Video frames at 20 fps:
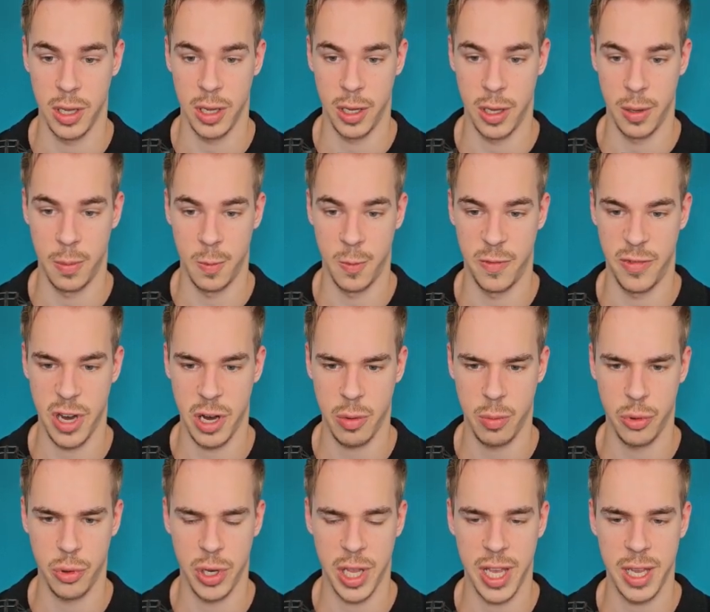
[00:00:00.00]

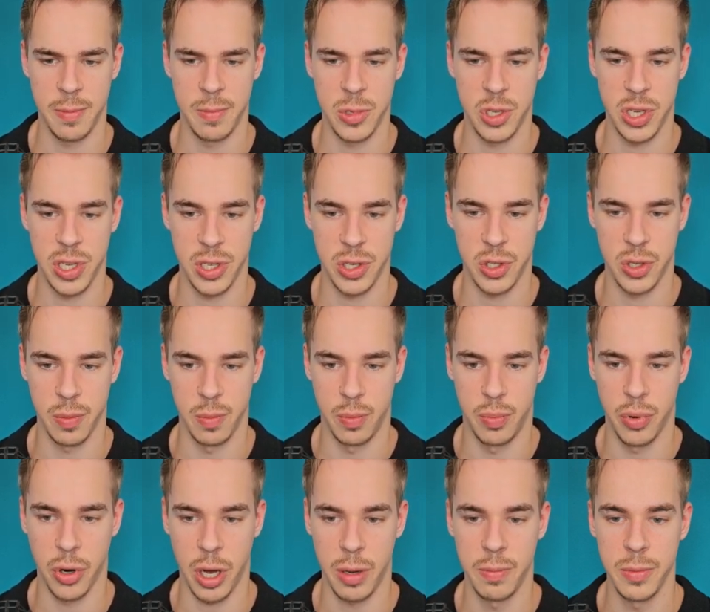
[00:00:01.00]
Variable name
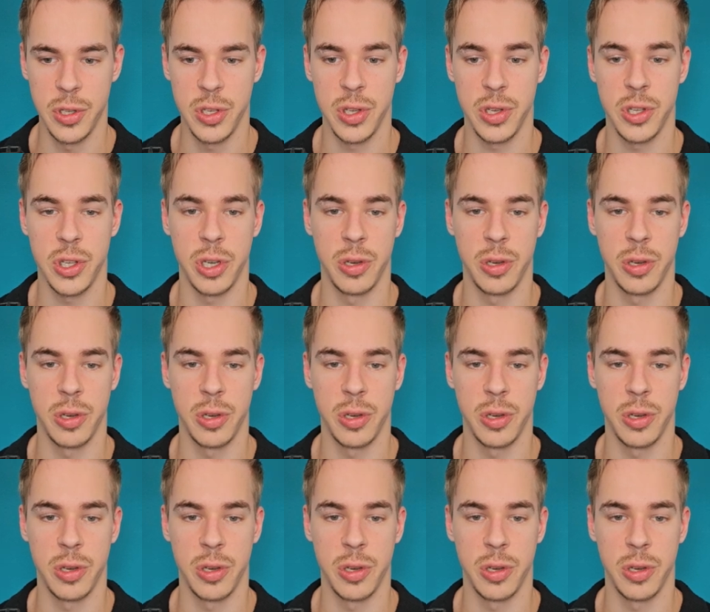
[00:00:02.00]
system prompt.